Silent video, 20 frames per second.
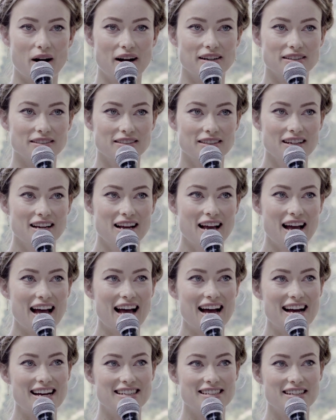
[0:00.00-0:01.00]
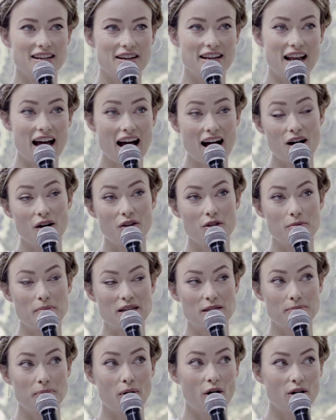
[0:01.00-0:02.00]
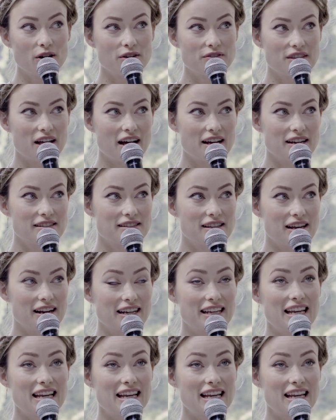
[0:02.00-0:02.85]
Wilde. And now the best part of that is that